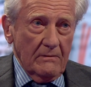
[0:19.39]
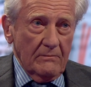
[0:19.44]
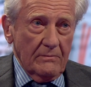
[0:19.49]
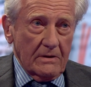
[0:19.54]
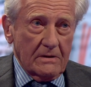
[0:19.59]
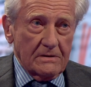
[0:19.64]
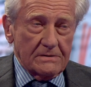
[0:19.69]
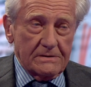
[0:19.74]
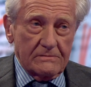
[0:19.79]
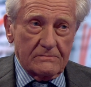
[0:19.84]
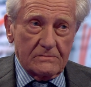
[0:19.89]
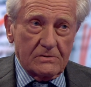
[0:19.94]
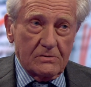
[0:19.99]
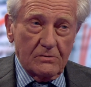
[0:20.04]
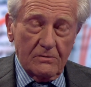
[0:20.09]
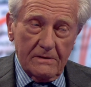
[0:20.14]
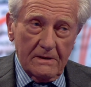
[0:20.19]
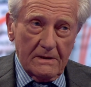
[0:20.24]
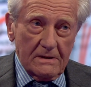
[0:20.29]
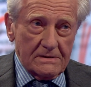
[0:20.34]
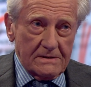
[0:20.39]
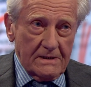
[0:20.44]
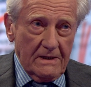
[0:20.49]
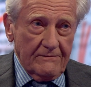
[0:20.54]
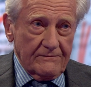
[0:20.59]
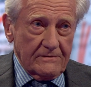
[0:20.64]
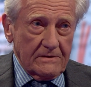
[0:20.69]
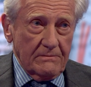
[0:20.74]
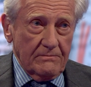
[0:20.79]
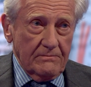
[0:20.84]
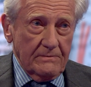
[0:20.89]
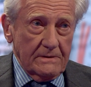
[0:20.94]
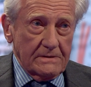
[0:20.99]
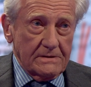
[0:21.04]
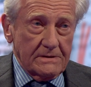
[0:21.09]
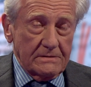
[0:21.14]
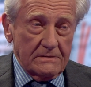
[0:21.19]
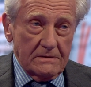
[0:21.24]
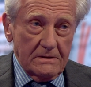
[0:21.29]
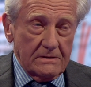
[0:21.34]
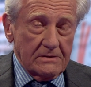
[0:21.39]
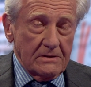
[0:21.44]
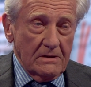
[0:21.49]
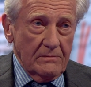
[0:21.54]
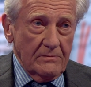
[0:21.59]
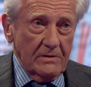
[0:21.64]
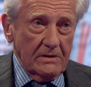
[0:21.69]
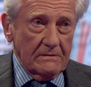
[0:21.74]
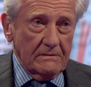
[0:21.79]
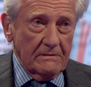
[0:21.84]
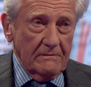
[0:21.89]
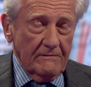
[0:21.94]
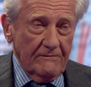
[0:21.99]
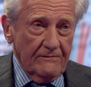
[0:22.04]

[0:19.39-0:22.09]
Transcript: because two things have to be determined.